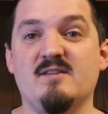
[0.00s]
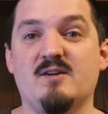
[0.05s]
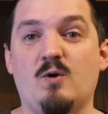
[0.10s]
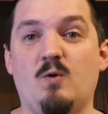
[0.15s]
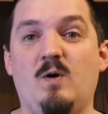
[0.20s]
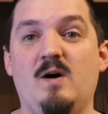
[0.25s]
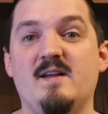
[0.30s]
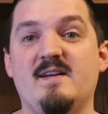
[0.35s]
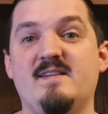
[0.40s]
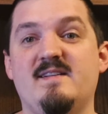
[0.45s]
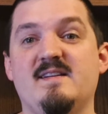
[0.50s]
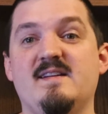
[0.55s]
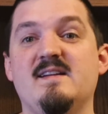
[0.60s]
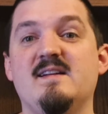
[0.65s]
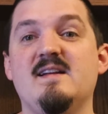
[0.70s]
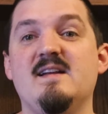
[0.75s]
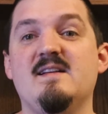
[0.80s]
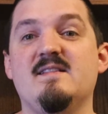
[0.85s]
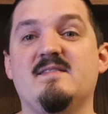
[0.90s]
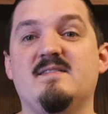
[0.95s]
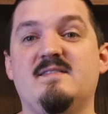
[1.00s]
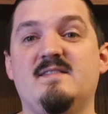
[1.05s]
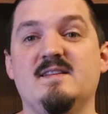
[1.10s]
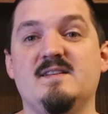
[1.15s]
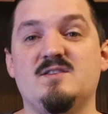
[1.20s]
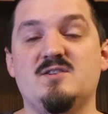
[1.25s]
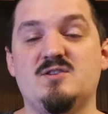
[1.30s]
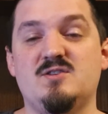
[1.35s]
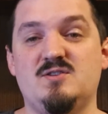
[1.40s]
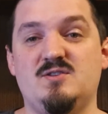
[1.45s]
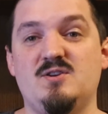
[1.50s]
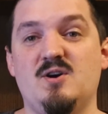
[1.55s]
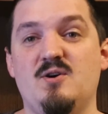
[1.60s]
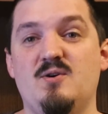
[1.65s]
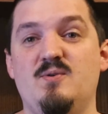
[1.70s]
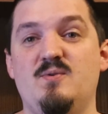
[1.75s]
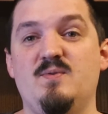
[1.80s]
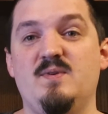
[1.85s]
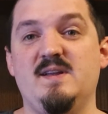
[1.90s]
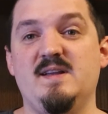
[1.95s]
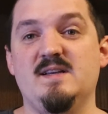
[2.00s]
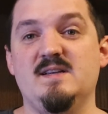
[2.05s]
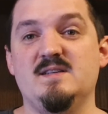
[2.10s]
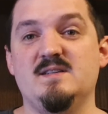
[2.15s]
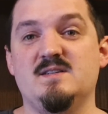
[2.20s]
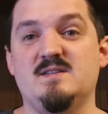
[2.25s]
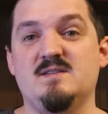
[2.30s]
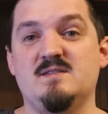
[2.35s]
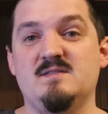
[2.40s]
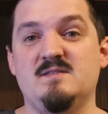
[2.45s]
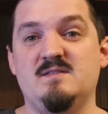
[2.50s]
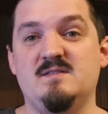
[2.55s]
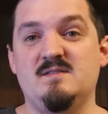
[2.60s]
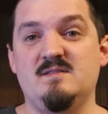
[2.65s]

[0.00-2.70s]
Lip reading: the quantity that stone is